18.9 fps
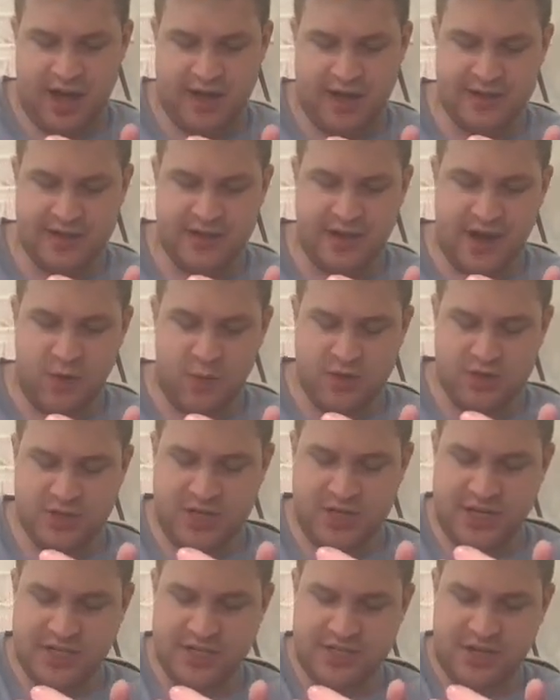I think Cottonwood
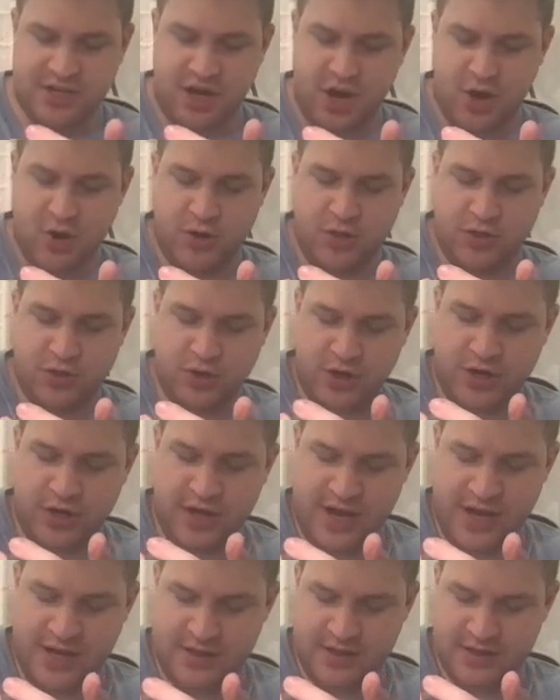Changes in
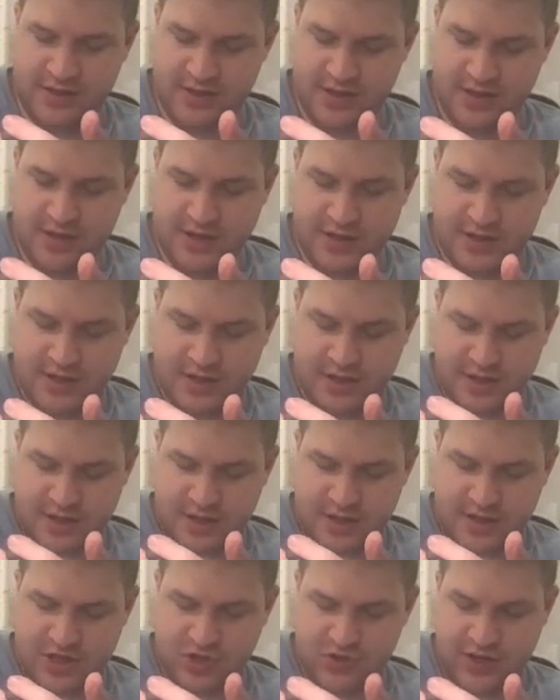138th
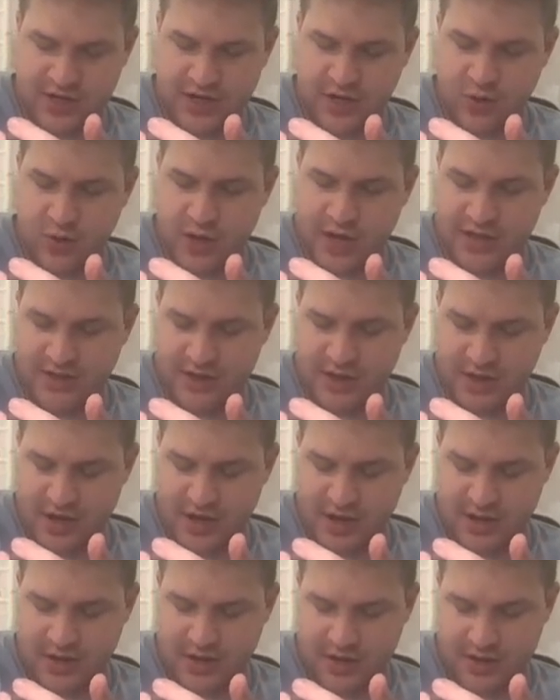Street in
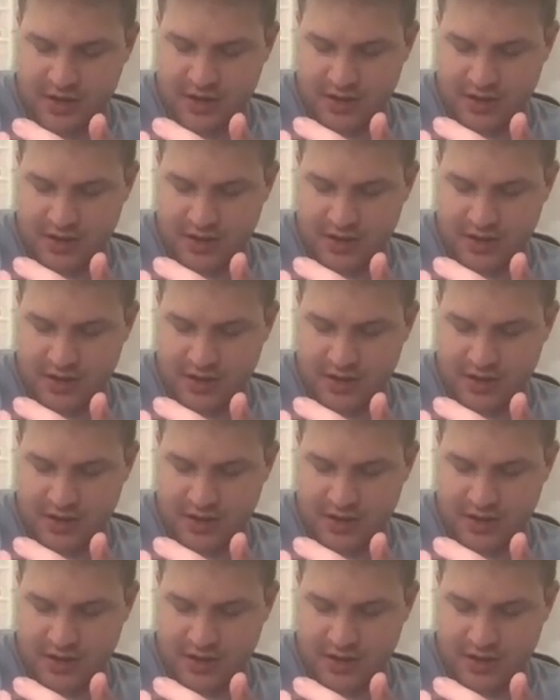Olathe,